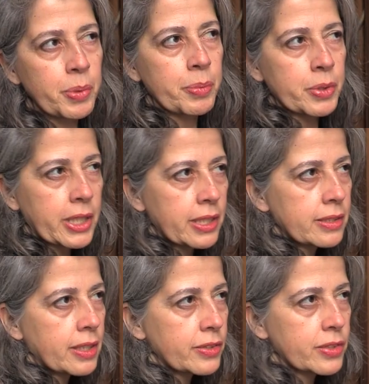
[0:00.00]
people
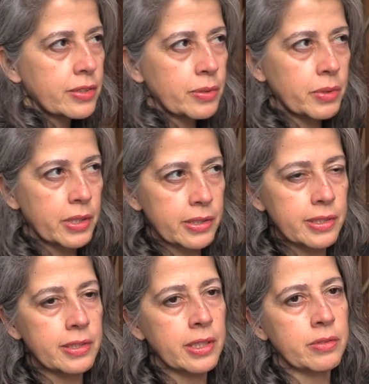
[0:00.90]
can touch the
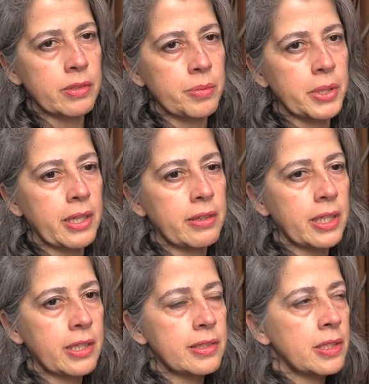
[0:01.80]
works, etc., but I
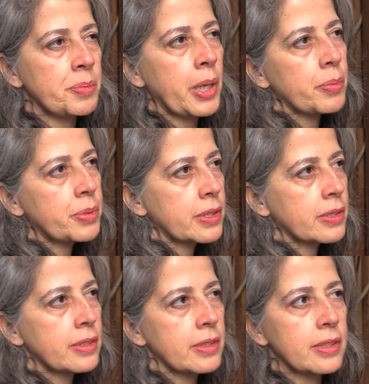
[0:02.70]
think it's embedded,
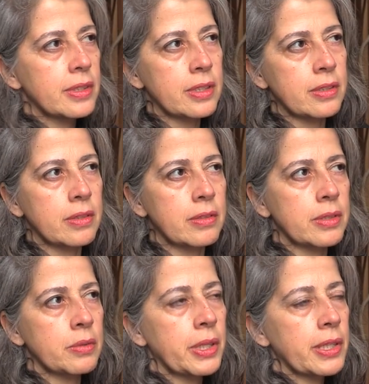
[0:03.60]
you know,
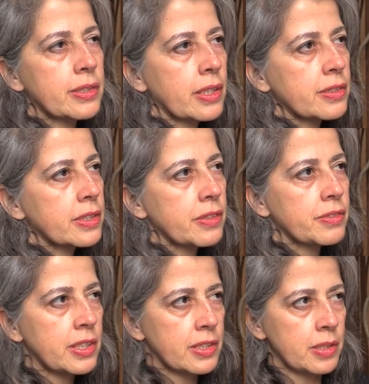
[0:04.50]
the way it's
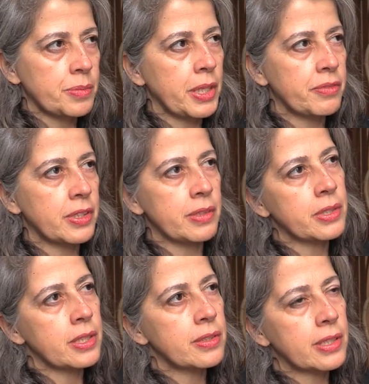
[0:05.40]
conceived, it's embedded
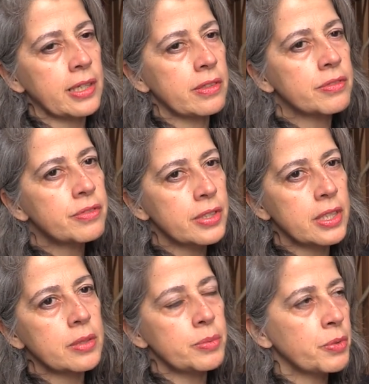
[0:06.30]
in this kind of
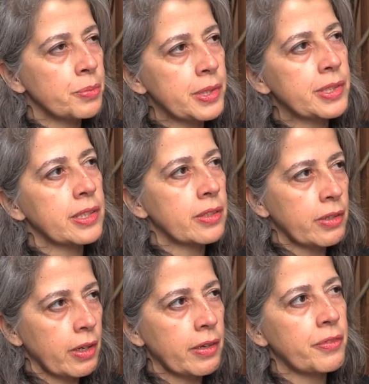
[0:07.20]
movements and
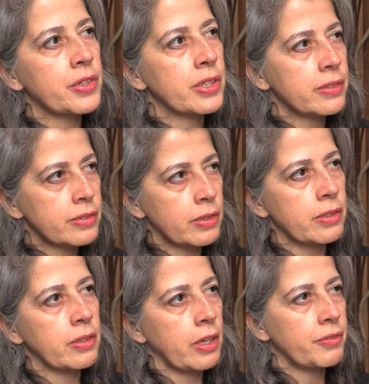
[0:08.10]

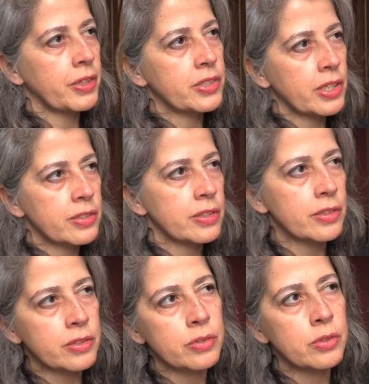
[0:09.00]
choreographic
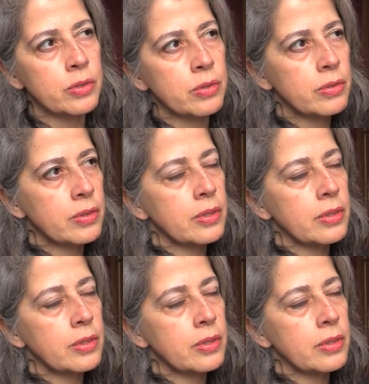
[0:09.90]
gestures you do,